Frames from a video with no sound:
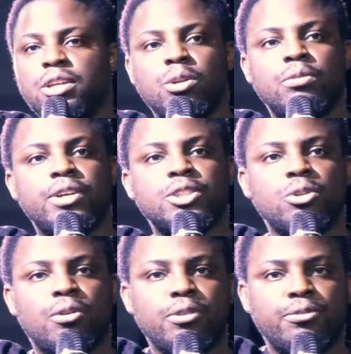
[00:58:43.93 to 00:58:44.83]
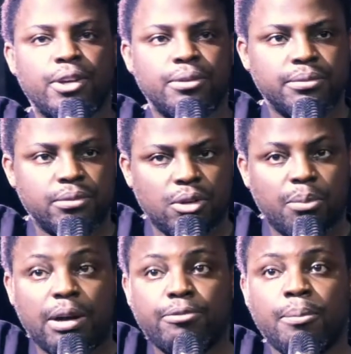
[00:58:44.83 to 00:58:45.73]
in University of Ife,
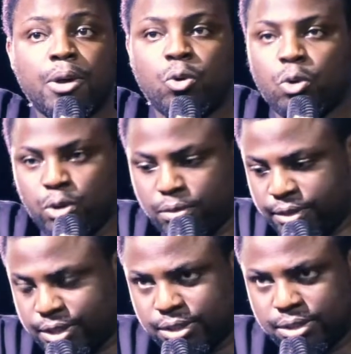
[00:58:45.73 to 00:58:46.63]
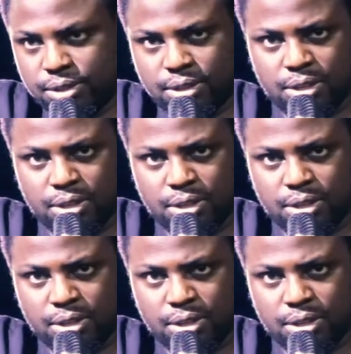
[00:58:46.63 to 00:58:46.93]
Obafemi Awolowo University.